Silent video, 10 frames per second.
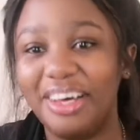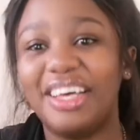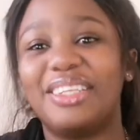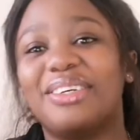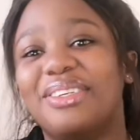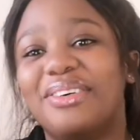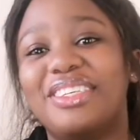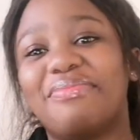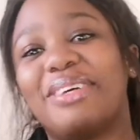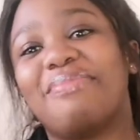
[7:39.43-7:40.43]
I don't know
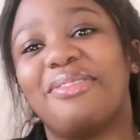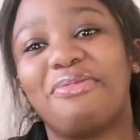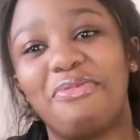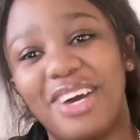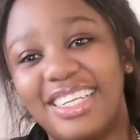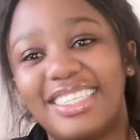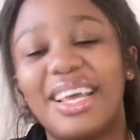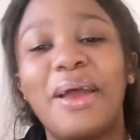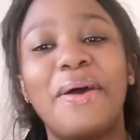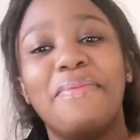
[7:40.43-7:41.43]
Department of what,
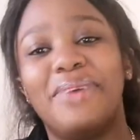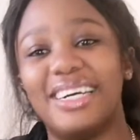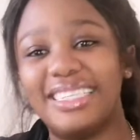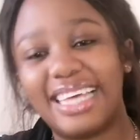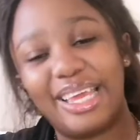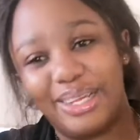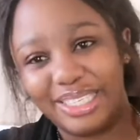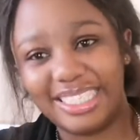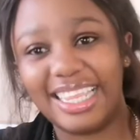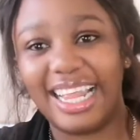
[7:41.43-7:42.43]
but I
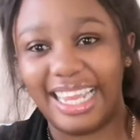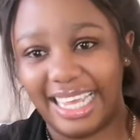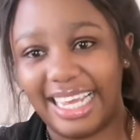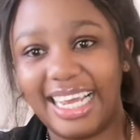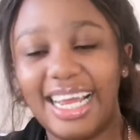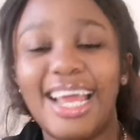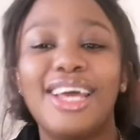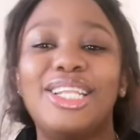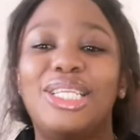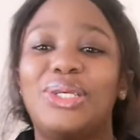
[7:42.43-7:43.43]
used the link
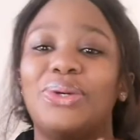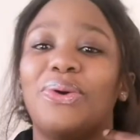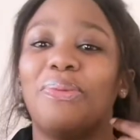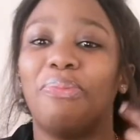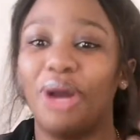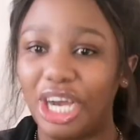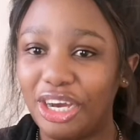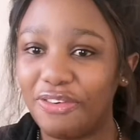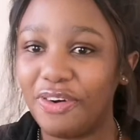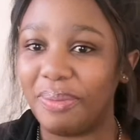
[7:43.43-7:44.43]
to book
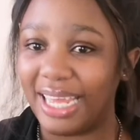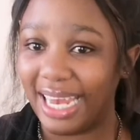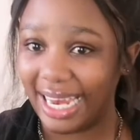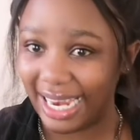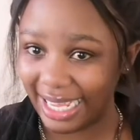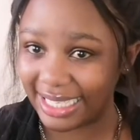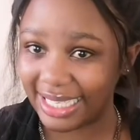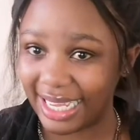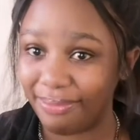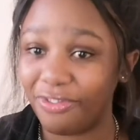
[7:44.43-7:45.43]
for my
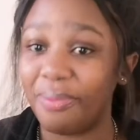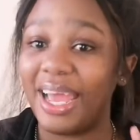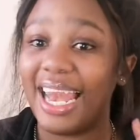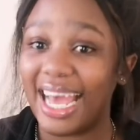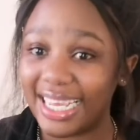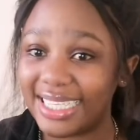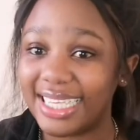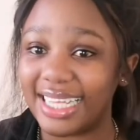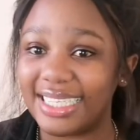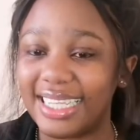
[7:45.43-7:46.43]
lesson, for my
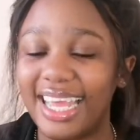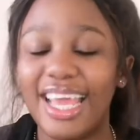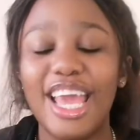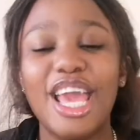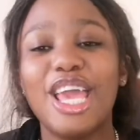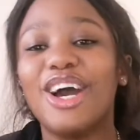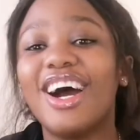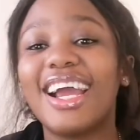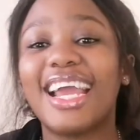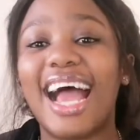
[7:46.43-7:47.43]
license.
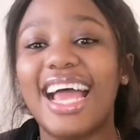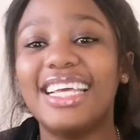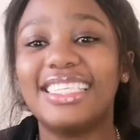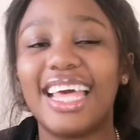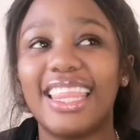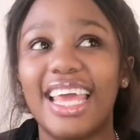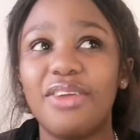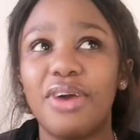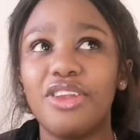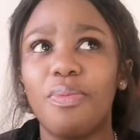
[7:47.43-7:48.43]
Guys, and
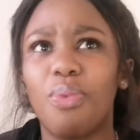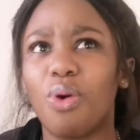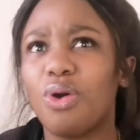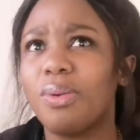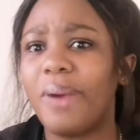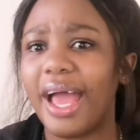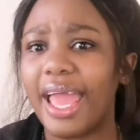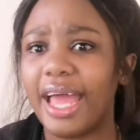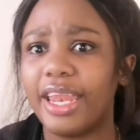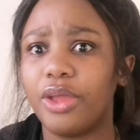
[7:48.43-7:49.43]
then when you book
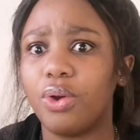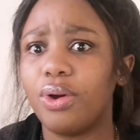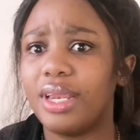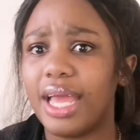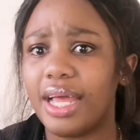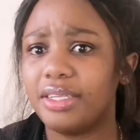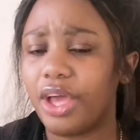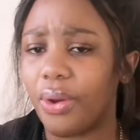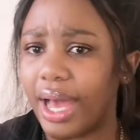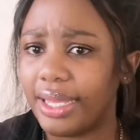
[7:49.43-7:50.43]
Payana, you only
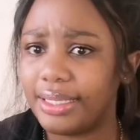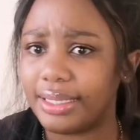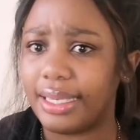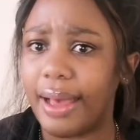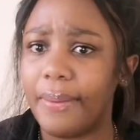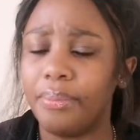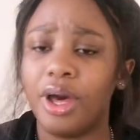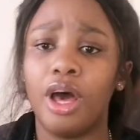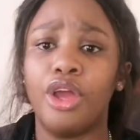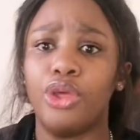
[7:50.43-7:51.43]
enter your ID
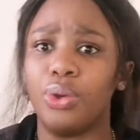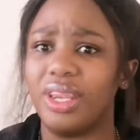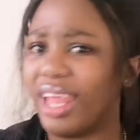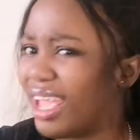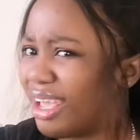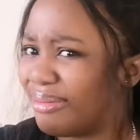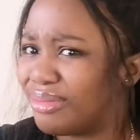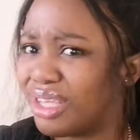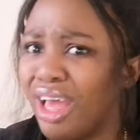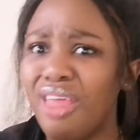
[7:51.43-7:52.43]
number, your
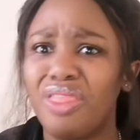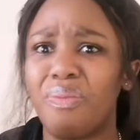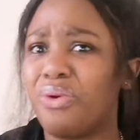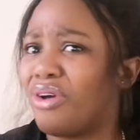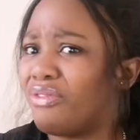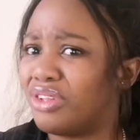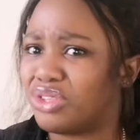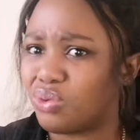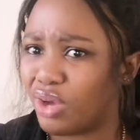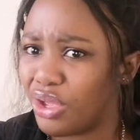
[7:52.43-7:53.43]
names, the
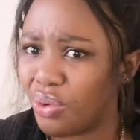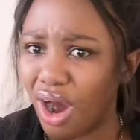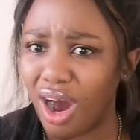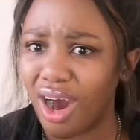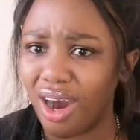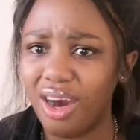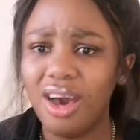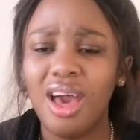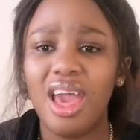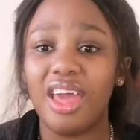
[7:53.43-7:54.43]
province where you are,
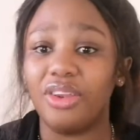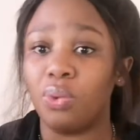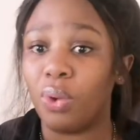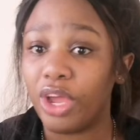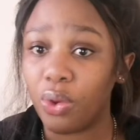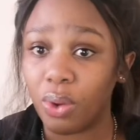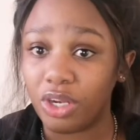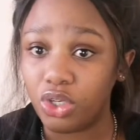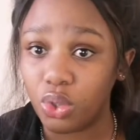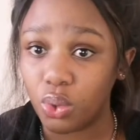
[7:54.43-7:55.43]
and where you
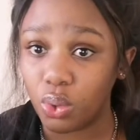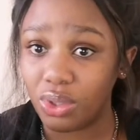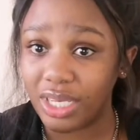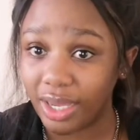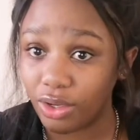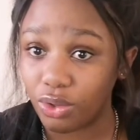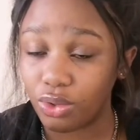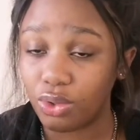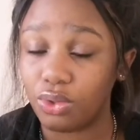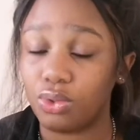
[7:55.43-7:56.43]
want to
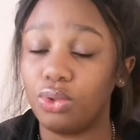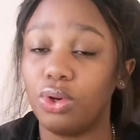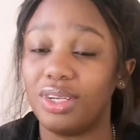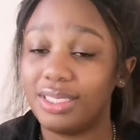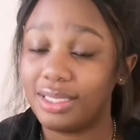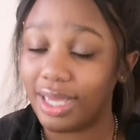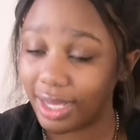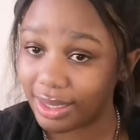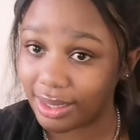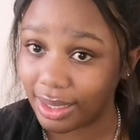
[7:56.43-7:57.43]
do your
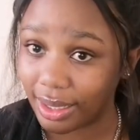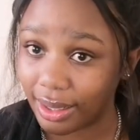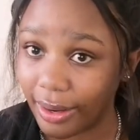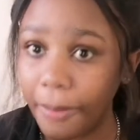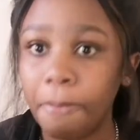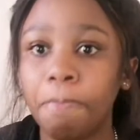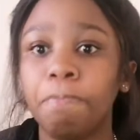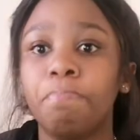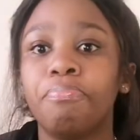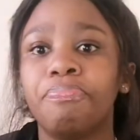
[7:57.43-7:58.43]
testing.
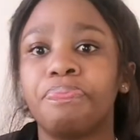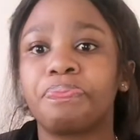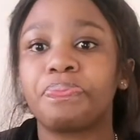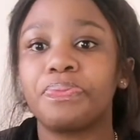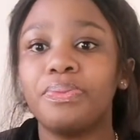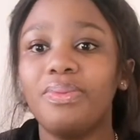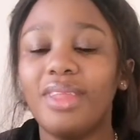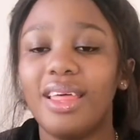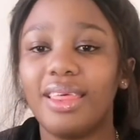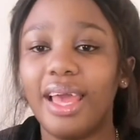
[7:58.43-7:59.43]

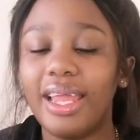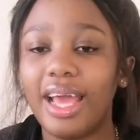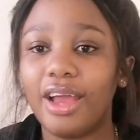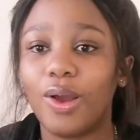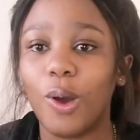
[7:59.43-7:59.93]
Then I